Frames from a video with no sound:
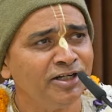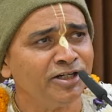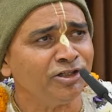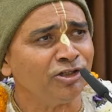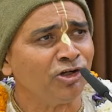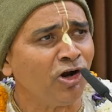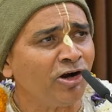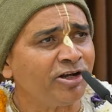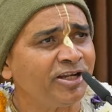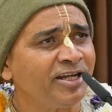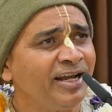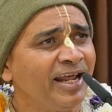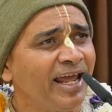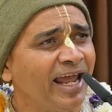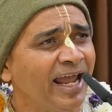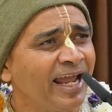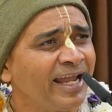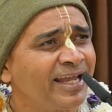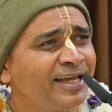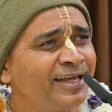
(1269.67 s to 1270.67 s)
not in
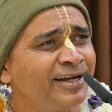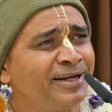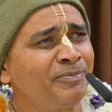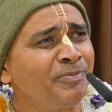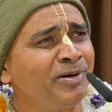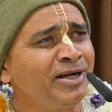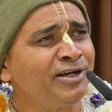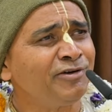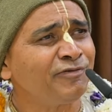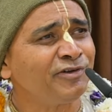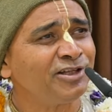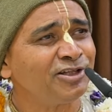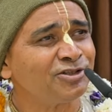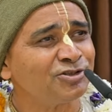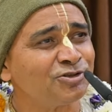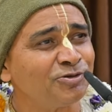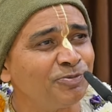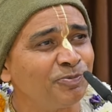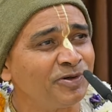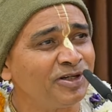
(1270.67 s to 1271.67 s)
agreement with the
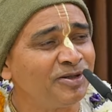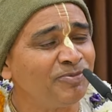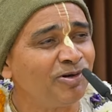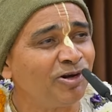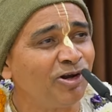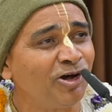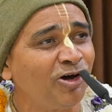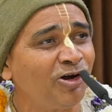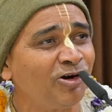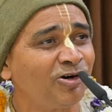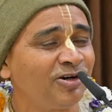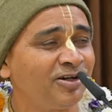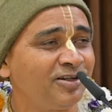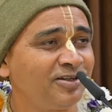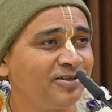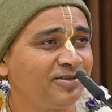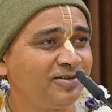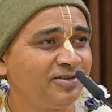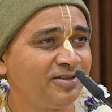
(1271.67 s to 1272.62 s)
Supreme Lord.